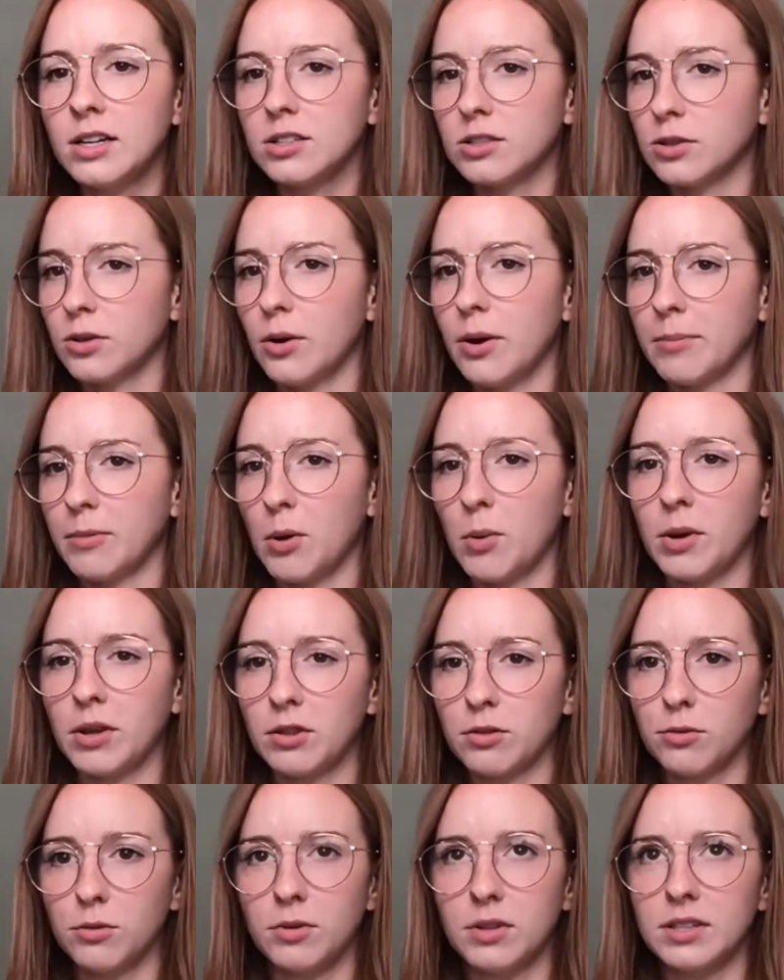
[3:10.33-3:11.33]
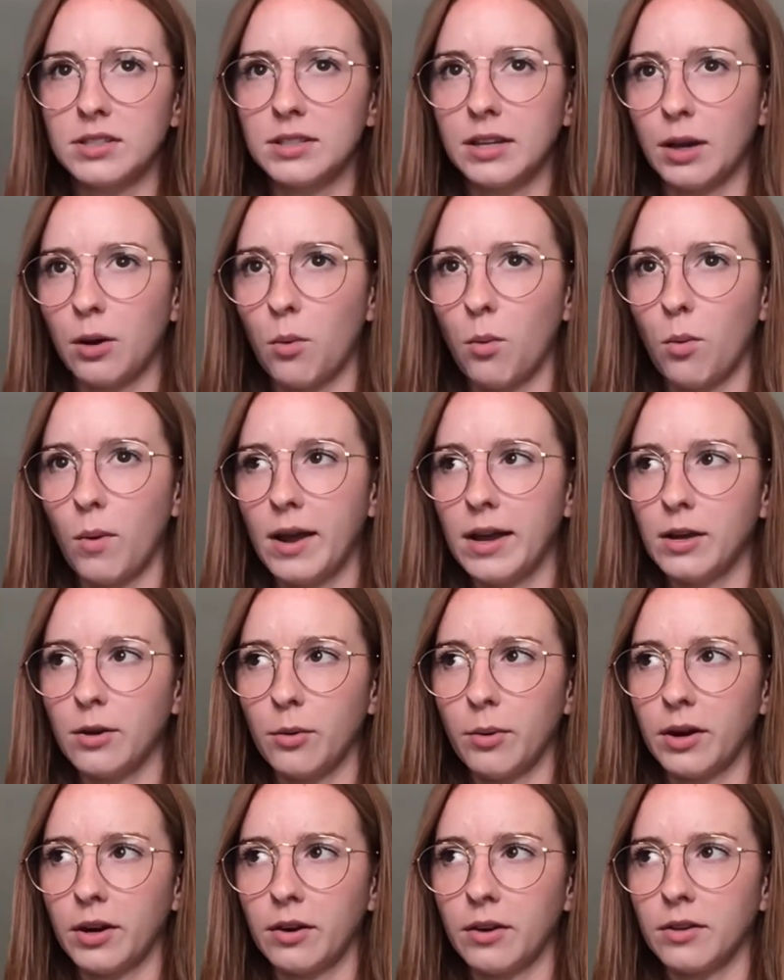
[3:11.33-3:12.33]
So I'm going through this like way
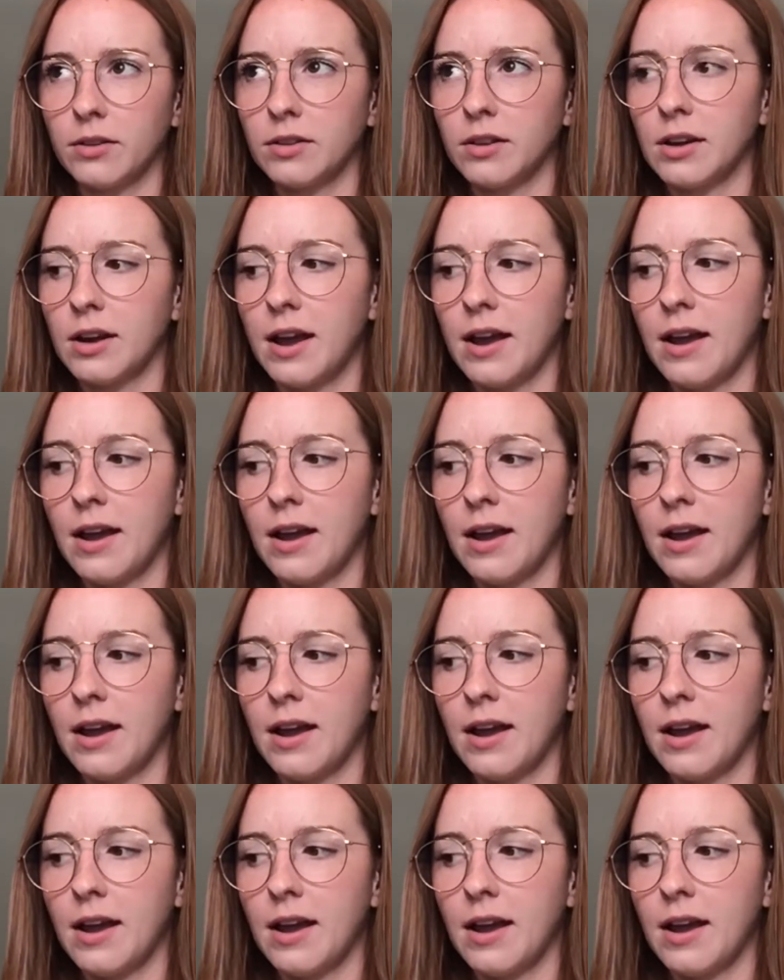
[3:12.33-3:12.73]
quicker than